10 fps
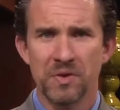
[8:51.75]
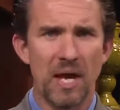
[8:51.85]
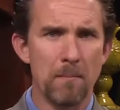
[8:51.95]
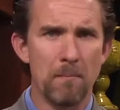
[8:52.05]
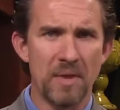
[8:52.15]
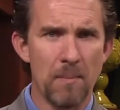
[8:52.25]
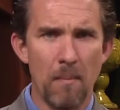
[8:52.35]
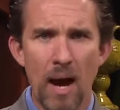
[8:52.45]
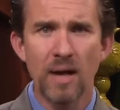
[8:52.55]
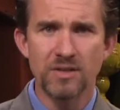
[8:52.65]
They, they
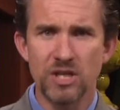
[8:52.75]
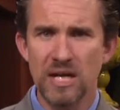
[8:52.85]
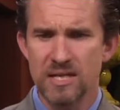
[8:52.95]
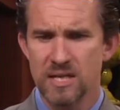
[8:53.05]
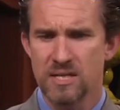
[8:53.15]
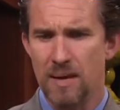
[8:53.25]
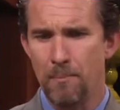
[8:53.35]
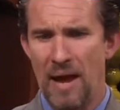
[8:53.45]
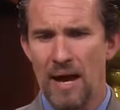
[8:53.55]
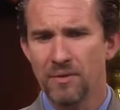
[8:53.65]
mocked Jesus, they
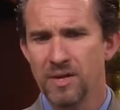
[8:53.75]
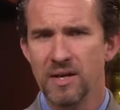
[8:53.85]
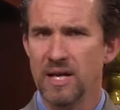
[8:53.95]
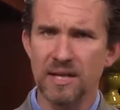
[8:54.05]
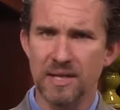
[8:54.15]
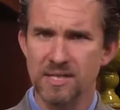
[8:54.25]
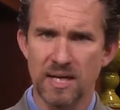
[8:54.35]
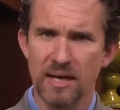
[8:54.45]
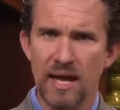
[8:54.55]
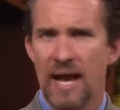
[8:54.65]
bowed the knee, they
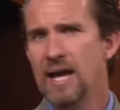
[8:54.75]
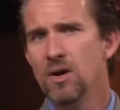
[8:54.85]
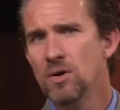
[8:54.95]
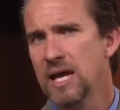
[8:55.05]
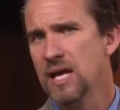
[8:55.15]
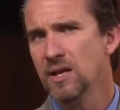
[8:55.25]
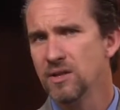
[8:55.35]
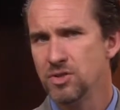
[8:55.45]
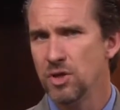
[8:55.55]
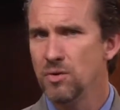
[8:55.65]
said, Hail, King of
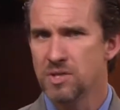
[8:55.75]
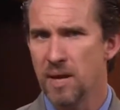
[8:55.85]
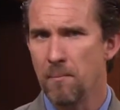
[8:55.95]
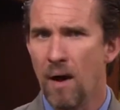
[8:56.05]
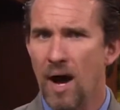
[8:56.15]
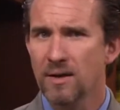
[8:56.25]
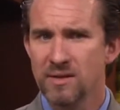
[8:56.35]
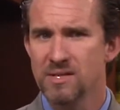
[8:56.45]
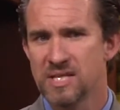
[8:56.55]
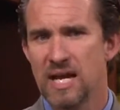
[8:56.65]
the Jews! They
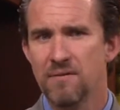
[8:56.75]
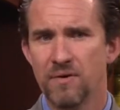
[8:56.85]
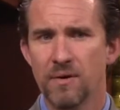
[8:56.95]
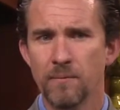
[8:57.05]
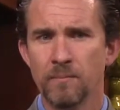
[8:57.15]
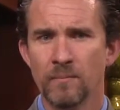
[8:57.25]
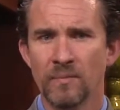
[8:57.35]
mocked the Savior.